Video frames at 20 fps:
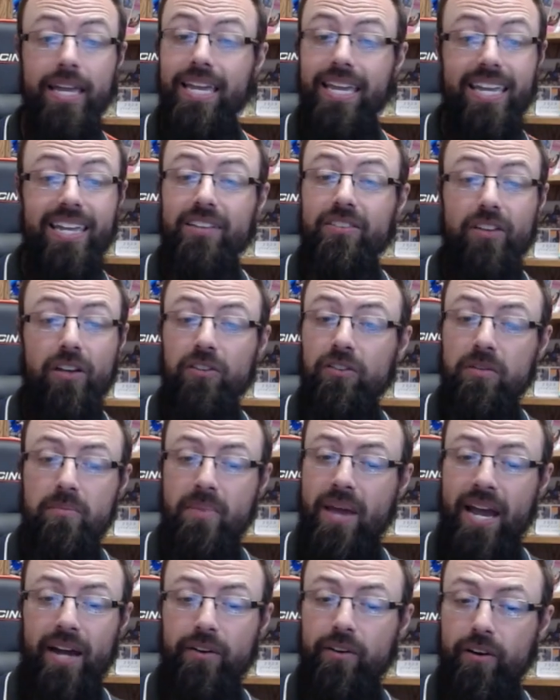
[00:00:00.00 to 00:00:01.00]
It doesn't
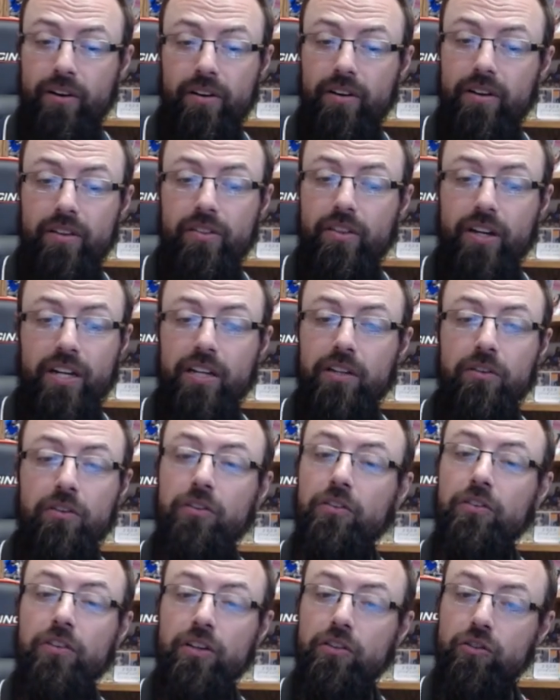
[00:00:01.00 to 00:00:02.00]
matter the
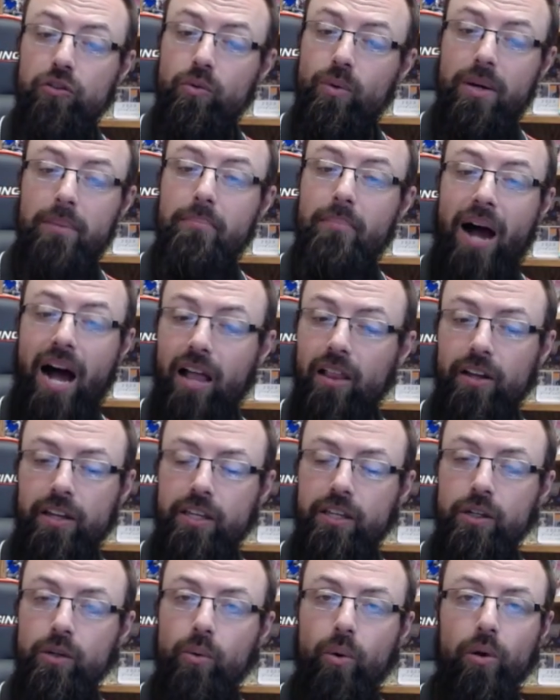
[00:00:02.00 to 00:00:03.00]
constituent
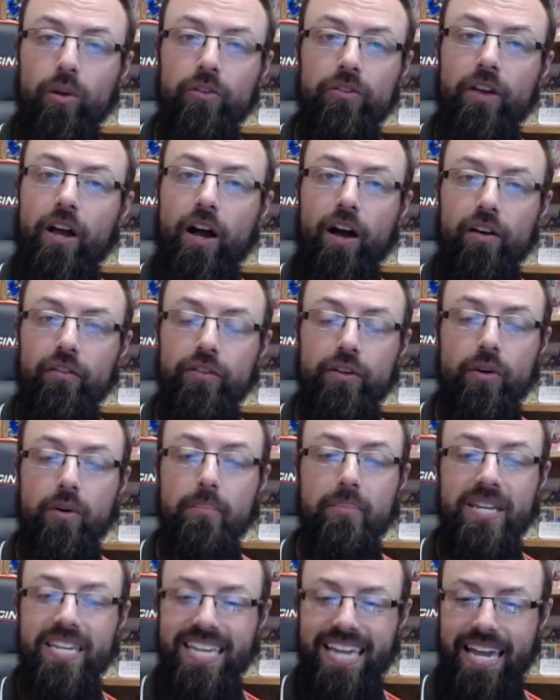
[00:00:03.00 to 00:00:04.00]
molecules of your
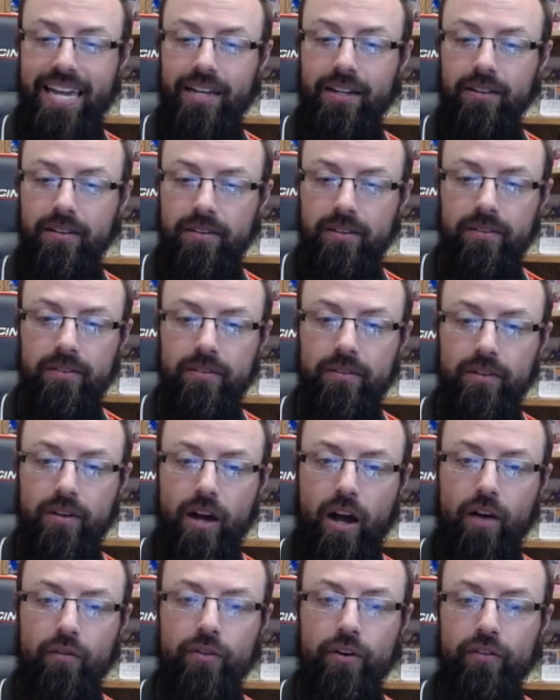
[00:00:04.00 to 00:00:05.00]
being,
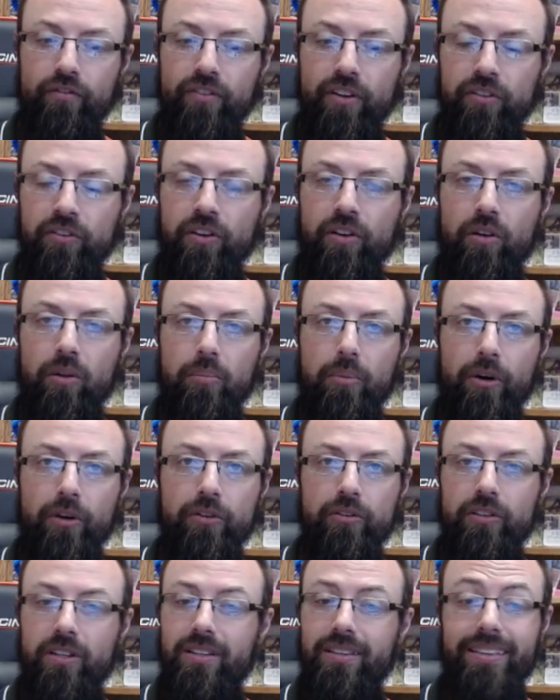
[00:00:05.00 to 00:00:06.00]
of your physical
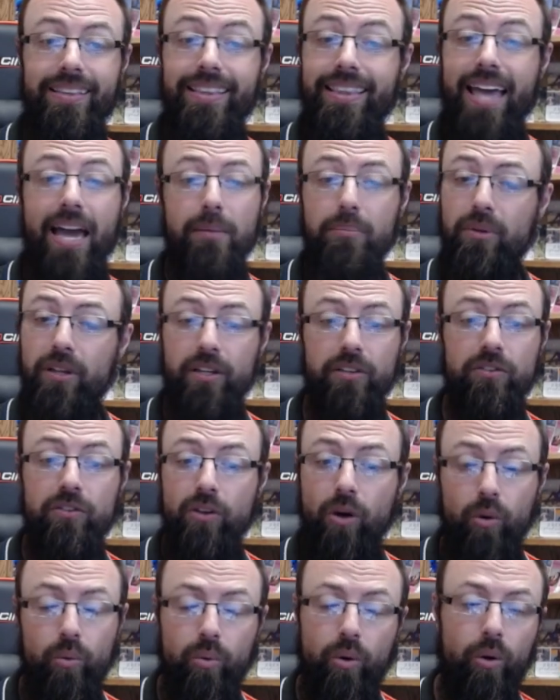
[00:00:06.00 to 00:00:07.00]
person. That plays
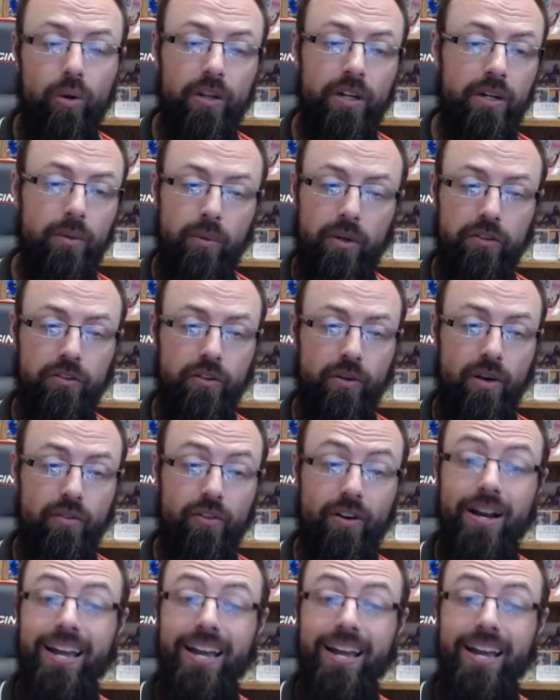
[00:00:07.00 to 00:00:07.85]
no role in it whatsoever.